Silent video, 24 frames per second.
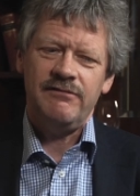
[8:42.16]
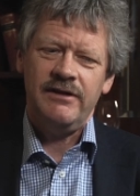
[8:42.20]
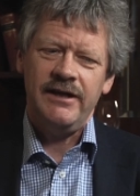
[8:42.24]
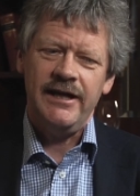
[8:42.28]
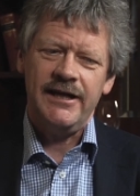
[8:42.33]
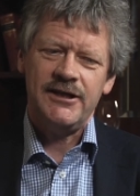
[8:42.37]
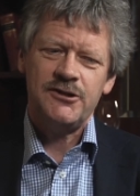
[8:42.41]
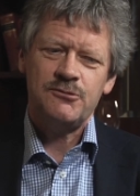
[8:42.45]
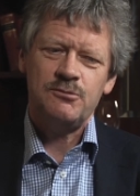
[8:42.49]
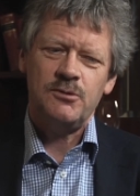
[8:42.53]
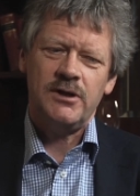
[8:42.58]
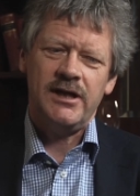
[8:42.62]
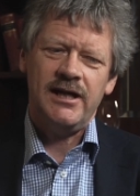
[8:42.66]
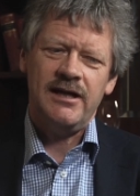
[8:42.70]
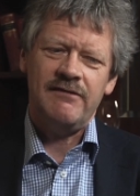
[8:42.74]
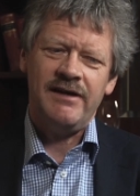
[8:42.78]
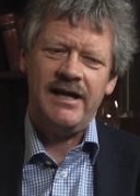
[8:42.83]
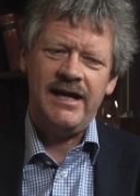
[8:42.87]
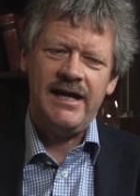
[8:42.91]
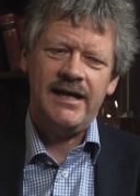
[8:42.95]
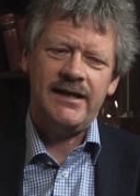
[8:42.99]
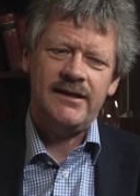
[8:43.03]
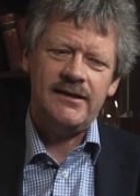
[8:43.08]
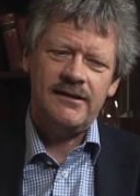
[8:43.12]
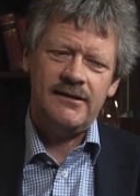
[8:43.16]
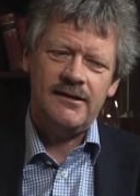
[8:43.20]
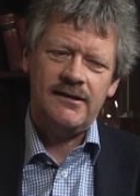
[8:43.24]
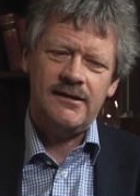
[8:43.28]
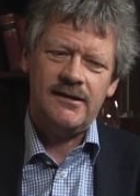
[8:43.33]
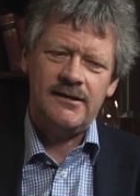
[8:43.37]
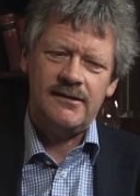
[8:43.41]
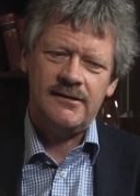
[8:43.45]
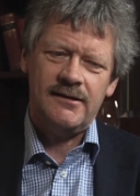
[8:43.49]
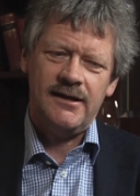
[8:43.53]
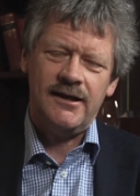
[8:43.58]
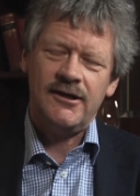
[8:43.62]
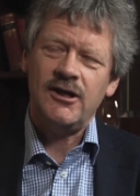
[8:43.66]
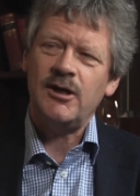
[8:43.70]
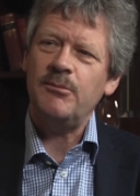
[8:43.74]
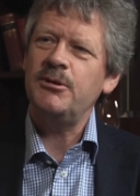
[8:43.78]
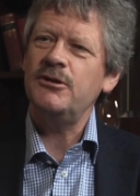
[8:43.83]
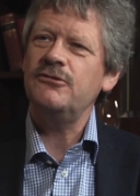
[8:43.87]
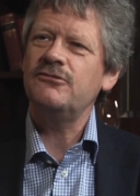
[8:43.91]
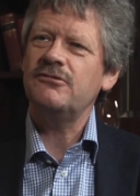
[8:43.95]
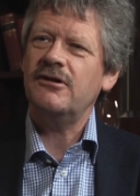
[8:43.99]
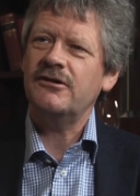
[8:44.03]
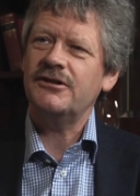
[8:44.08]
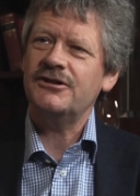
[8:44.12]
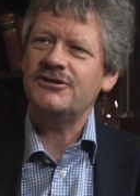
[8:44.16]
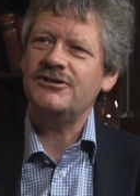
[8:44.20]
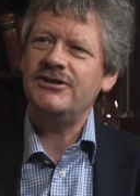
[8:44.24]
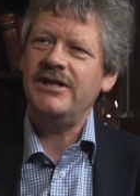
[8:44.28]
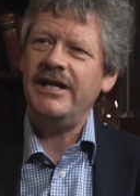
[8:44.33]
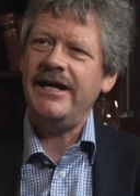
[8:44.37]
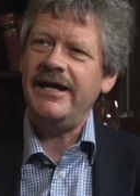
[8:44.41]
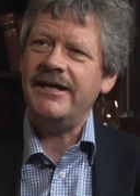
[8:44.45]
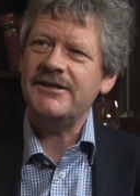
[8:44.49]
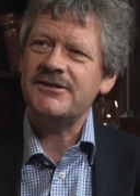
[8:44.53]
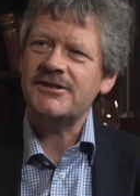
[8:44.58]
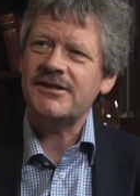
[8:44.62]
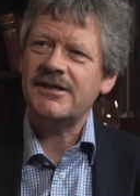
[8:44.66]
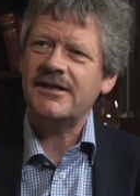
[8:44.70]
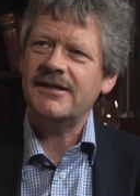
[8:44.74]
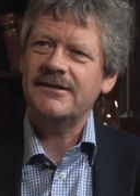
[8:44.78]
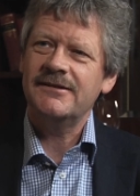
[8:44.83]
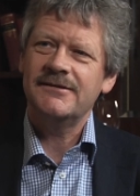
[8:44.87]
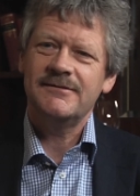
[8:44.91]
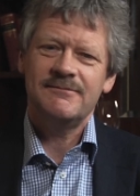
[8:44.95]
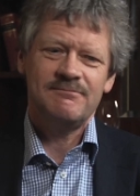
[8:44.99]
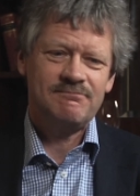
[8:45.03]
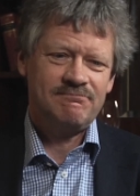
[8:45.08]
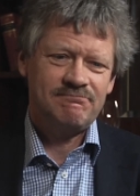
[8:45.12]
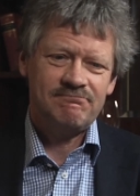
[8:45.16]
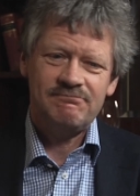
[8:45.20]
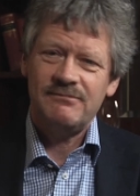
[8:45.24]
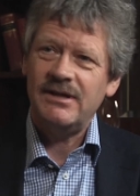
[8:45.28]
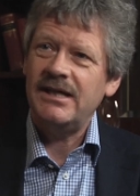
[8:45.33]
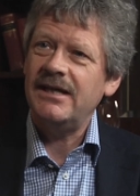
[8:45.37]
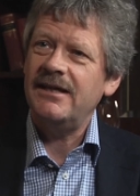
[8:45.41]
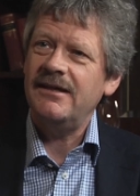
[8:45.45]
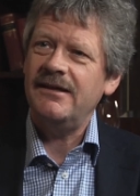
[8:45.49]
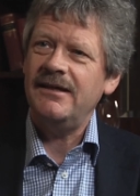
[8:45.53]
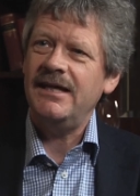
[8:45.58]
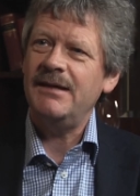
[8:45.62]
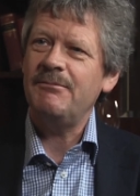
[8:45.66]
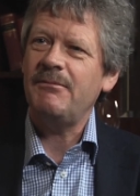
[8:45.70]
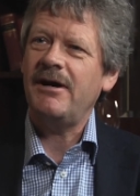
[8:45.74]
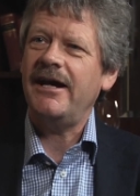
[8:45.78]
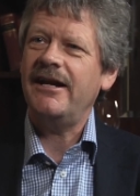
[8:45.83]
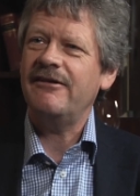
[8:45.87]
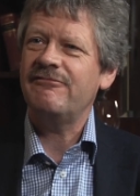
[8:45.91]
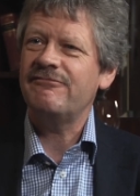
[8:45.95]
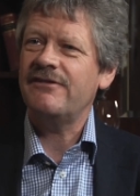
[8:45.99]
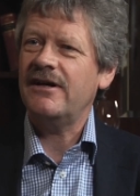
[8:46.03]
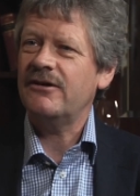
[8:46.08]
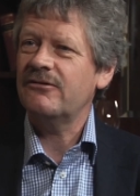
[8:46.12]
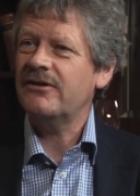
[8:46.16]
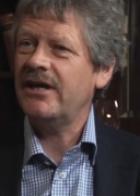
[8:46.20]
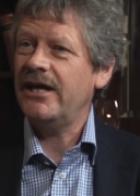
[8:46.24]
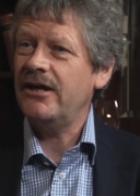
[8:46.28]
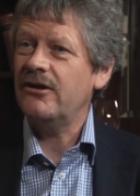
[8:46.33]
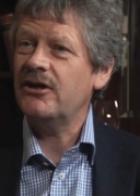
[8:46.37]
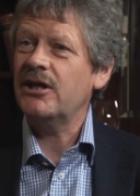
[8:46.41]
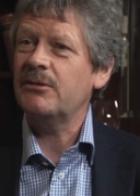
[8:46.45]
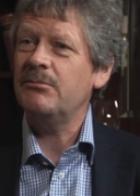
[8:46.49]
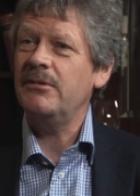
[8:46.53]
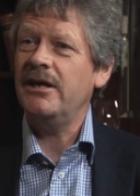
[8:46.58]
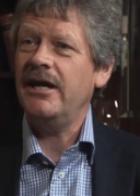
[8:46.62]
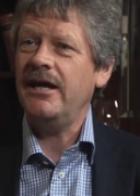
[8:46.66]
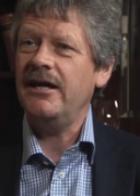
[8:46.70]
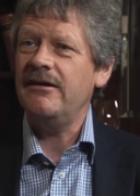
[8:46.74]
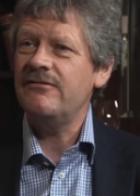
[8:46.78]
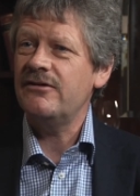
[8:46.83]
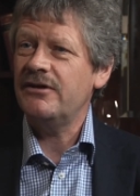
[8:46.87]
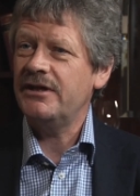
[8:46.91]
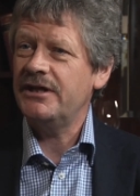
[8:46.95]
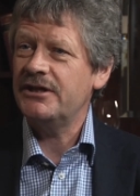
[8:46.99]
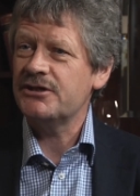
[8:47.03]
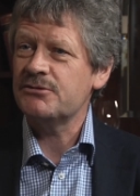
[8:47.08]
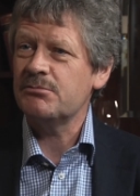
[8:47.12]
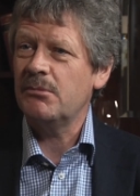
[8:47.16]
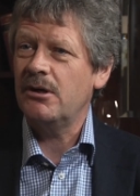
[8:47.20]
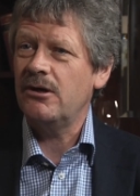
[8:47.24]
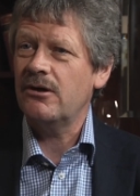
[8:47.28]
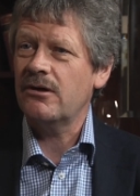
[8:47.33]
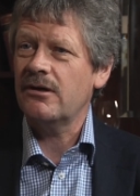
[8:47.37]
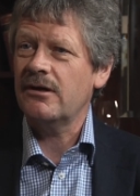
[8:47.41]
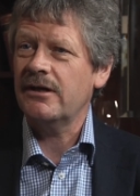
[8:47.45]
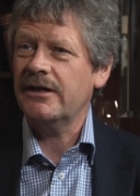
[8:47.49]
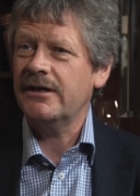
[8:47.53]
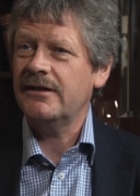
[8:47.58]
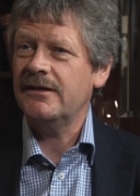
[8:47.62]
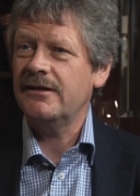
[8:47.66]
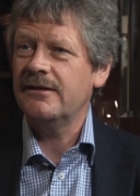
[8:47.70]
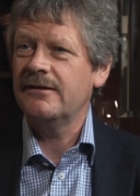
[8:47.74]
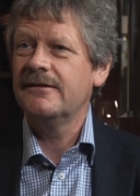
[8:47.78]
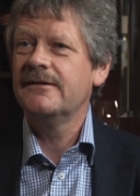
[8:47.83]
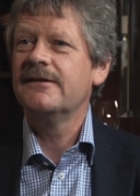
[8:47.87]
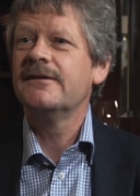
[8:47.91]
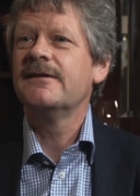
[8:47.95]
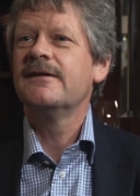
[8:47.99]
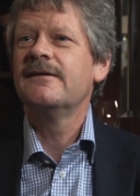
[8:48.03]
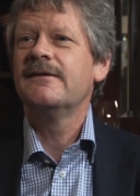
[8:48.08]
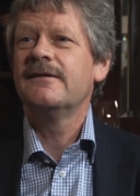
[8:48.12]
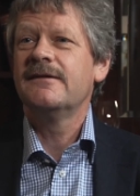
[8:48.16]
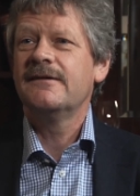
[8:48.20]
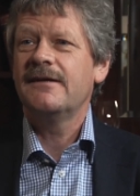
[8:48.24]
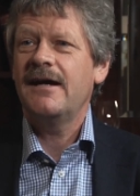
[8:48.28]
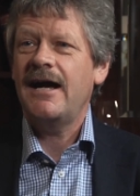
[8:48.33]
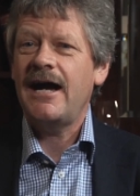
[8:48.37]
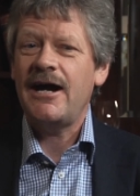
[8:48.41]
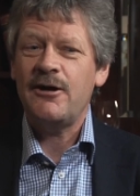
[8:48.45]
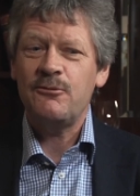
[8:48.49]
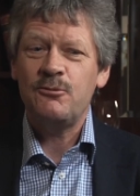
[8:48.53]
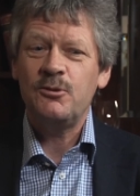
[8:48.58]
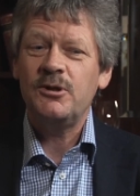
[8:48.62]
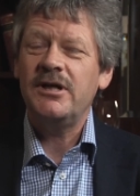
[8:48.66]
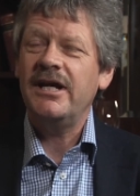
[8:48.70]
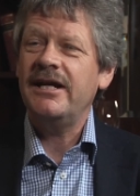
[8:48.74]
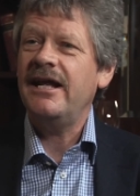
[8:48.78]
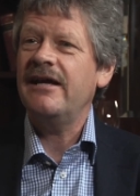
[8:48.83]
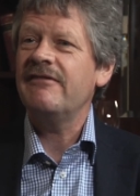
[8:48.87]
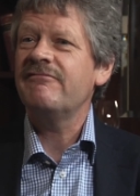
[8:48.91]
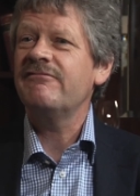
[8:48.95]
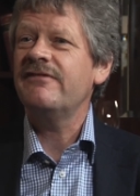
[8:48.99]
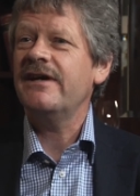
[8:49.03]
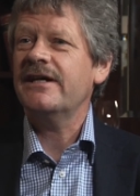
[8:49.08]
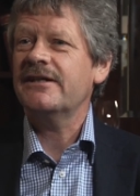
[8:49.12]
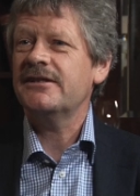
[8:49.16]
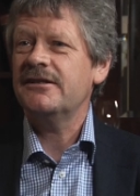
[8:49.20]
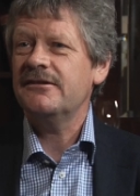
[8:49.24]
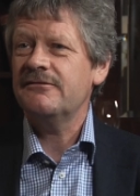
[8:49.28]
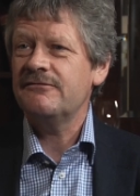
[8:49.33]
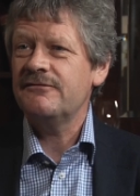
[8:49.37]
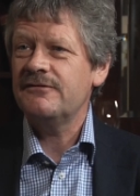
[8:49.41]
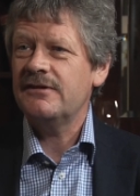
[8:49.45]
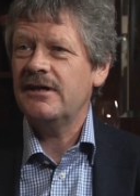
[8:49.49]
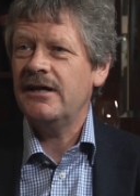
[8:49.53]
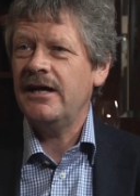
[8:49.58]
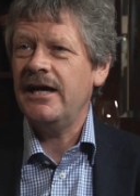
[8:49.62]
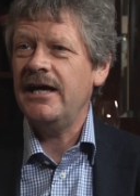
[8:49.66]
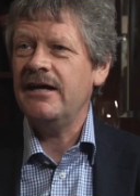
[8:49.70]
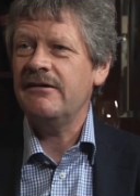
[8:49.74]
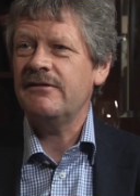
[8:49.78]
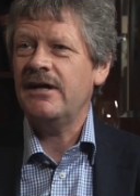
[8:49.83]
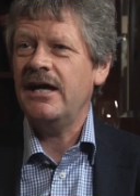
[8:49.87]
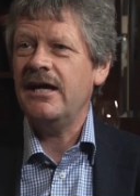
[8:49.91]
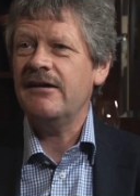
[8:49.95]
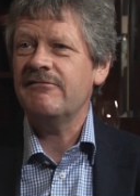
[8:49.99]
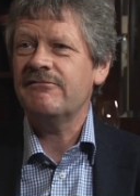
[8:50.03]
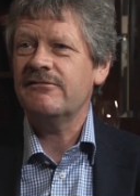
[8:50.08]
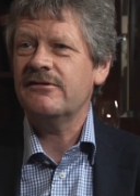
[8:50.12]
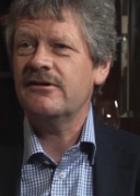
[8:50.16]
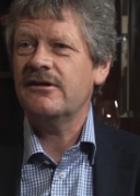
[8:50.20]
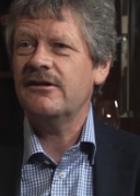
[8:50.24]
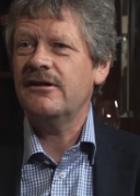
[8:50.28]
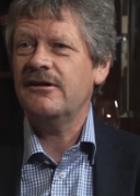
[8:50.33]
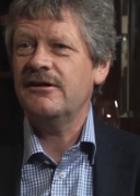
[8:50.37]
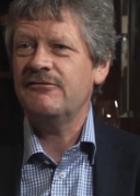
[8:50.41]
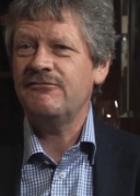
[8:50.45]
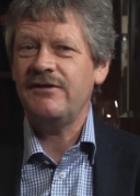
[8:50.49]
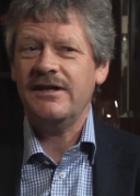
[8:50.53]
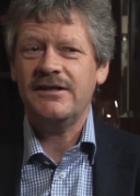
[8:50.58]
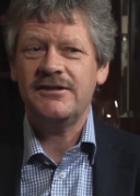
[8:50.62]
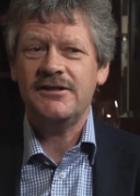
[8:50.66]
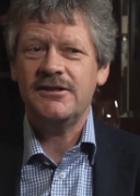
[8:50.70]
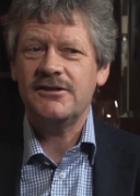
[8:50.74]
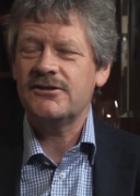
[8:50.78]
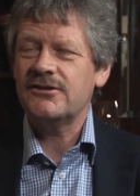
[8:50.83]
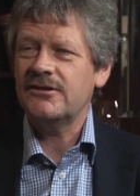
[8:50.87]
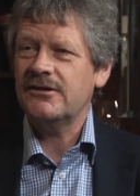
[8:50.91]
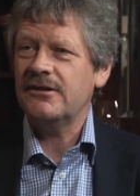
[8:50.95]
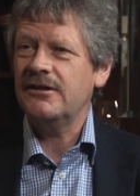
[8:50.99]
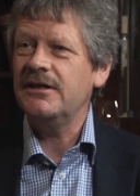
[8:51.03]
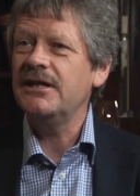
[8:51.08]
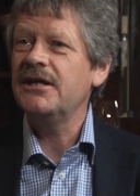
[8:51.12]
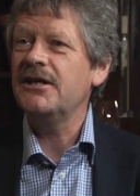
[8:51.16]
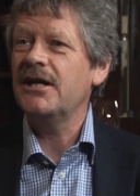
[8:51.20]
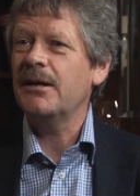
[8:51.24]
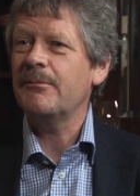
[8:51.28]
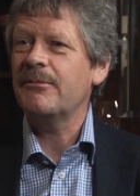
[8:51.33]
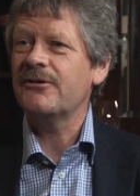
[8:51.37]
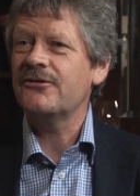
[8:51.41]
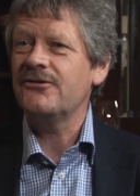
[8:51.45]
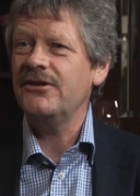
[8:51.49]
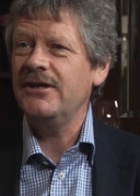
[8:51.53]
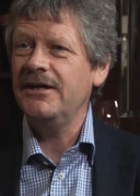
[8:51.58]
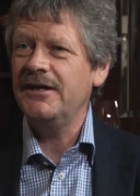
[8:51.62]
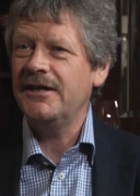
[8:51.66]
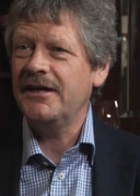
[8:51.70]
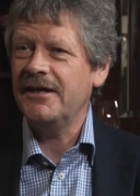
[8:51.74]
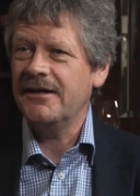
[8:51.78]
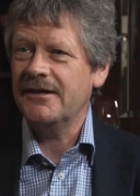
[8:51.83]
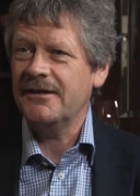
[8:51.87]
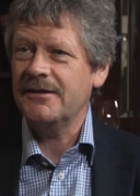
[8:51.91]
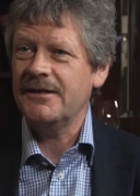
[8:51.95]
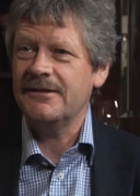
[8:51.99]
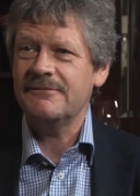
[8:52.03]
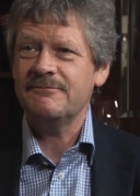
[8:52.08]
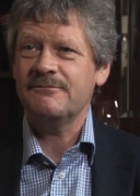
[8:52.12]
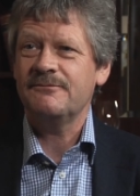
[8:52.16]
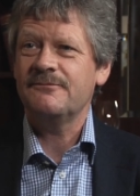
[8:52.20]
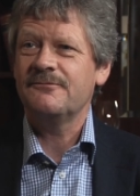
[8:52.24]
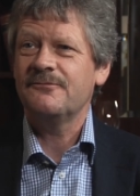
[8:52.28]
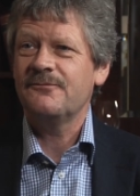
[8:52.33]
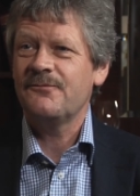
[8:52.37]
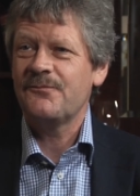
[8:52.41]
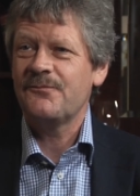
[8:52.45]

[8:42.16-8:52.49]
if Hicks would have had a computer on his desk, he might have found chaotic behavior in his model. And mm -hmm how would that have, have, uh, affected uh, economic thinking? We